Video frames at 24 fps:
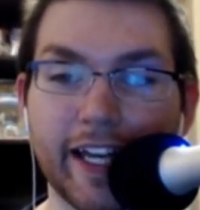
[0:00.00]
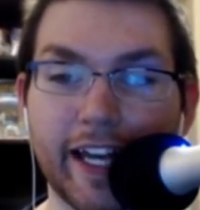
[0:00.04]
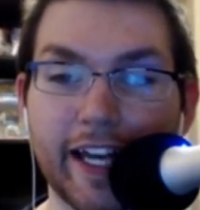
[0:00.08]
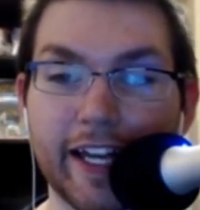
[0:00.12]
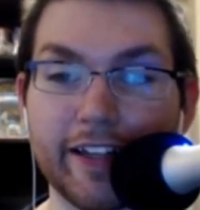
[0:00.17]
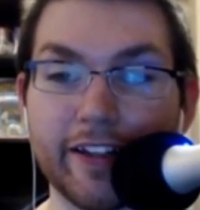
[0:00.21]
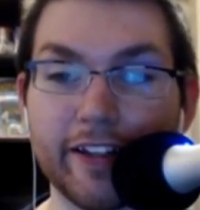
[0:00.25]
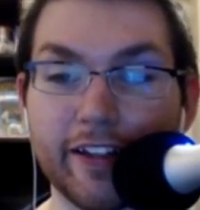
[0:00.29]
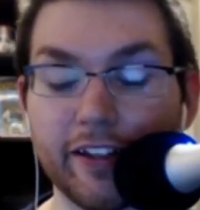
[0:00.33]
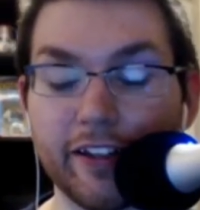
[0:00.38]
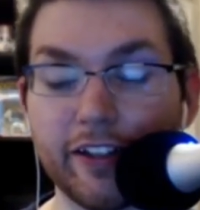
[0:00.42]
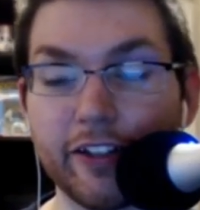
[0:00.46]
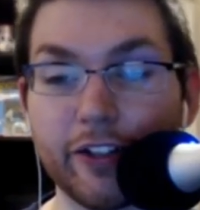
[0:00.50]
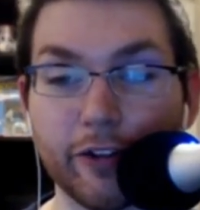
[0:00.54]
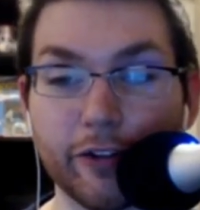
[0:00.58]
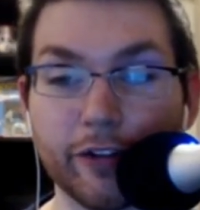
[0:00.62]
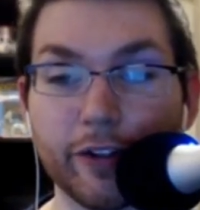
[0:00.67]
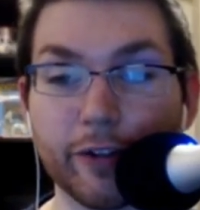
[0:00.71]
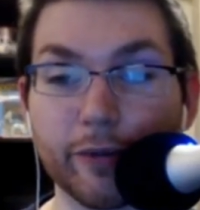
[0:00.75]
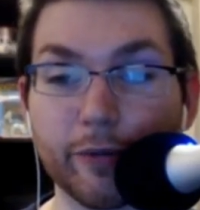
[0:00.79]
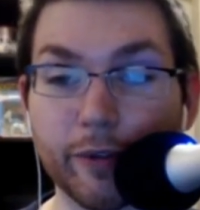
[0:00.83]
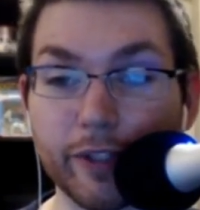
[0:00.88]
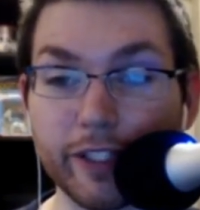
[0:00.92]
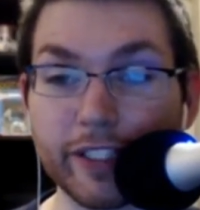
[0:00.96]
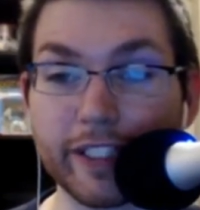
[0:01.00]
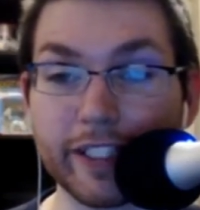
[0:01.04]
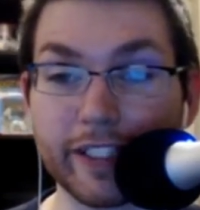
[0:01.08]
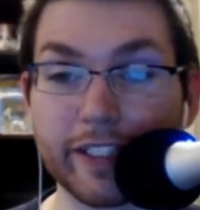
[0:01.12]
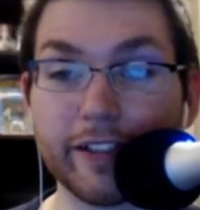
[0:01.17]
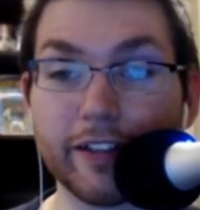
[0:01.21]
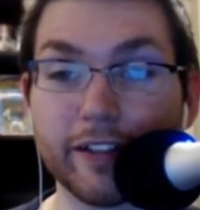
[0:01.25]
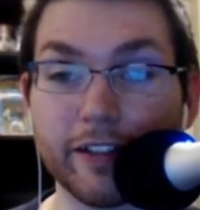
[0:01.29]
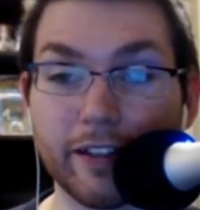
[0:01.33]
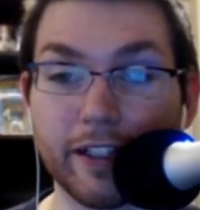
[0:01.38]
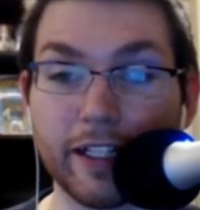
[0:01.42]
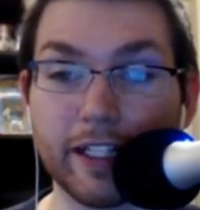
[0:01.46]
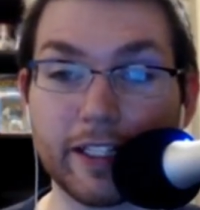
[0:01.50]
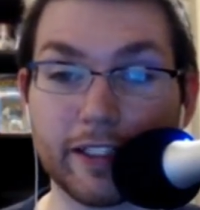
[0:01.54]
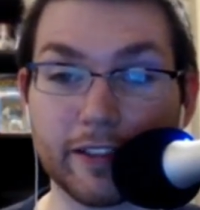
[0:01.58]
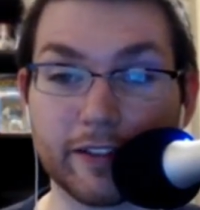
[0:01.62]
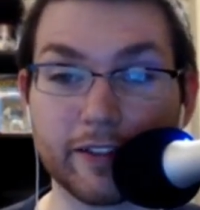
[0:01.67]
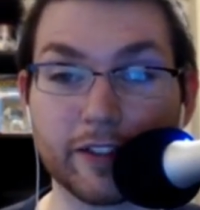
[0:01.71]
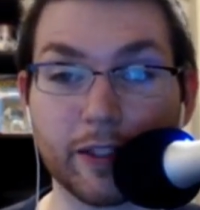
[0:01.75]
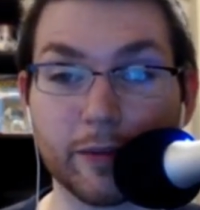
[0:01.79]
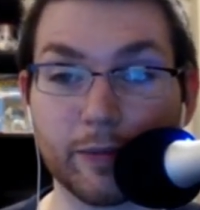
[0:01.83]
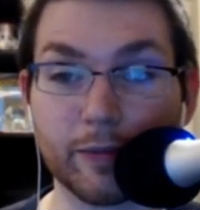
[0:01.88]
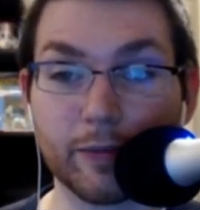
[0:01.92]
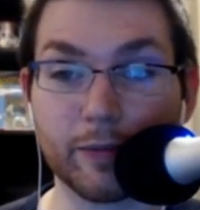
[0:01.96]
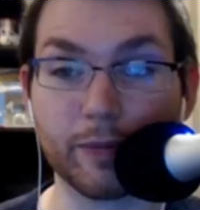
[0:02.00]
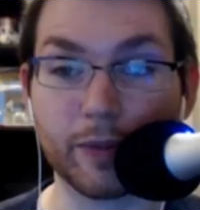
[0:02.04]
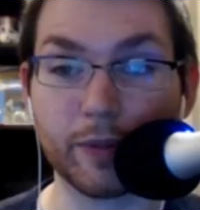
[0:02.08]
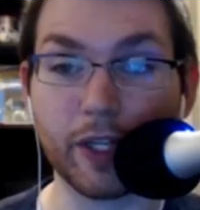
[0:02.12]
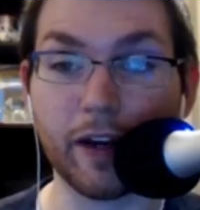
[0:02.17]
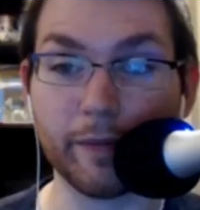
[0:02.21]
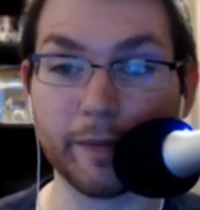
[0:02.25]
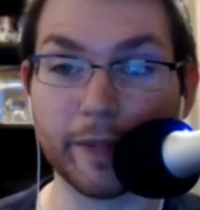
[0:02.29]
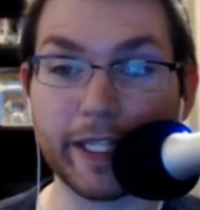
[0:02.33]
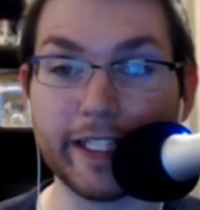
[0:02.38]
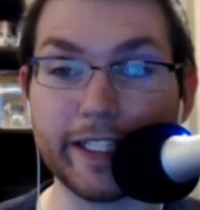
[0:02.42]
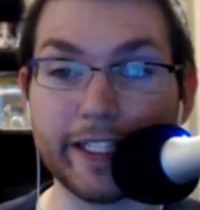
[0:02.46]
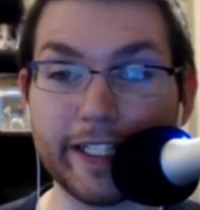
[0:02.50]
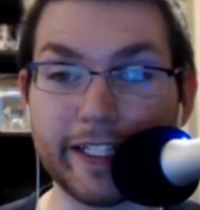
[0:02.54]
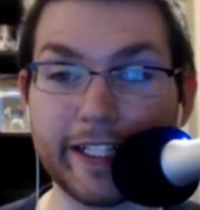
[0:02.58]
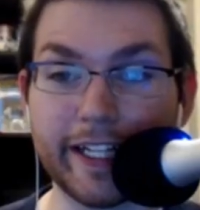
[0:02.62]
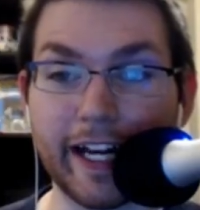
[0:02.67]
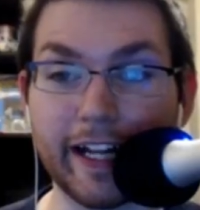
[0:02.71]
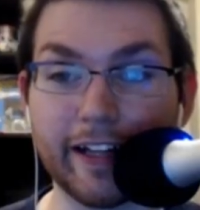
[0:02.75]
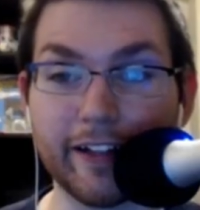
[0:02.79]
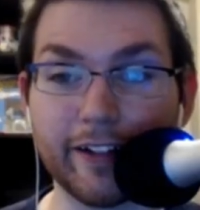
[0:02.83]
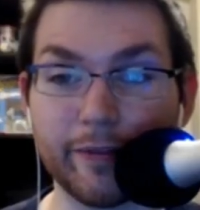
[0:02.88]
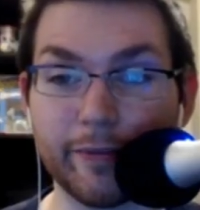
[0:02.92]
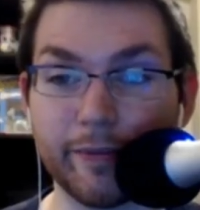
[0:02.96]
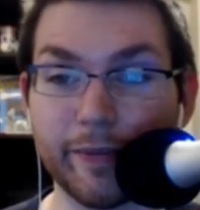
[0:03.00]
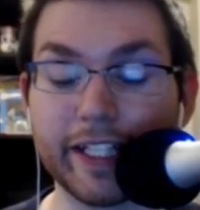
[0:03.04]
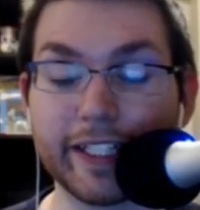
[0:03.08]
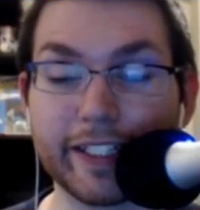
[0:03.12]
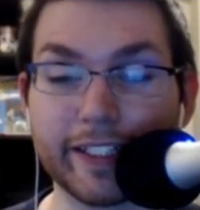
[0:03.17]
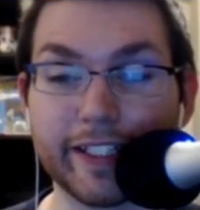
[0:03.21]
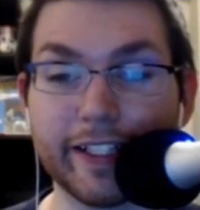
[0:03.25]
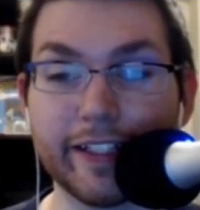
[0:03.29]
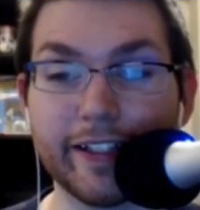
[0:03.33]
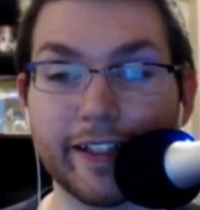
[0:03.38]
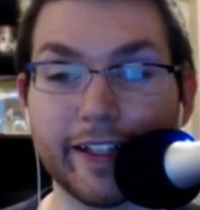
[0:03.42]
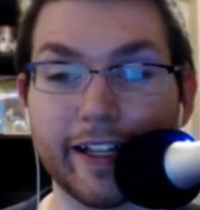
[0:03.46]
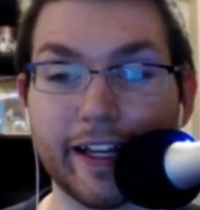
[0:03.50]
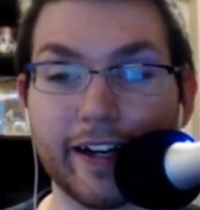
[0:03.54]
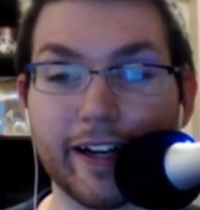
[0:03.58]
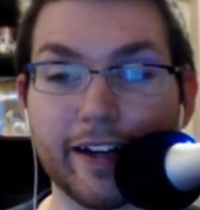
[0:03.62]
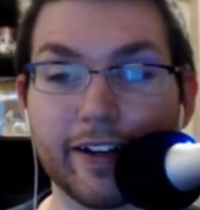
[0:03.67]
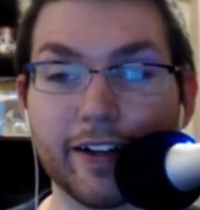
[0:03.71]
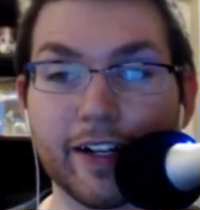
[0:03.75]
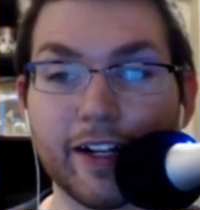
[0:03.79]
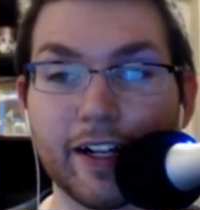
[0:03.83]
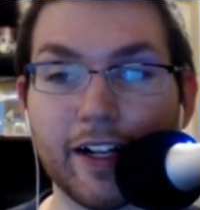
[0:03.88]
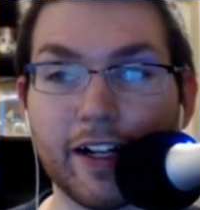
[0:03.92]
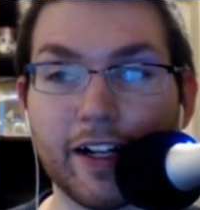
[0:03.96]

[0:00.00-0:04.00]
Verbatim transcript: And, you know, there was still like some top indie talent mixed in there,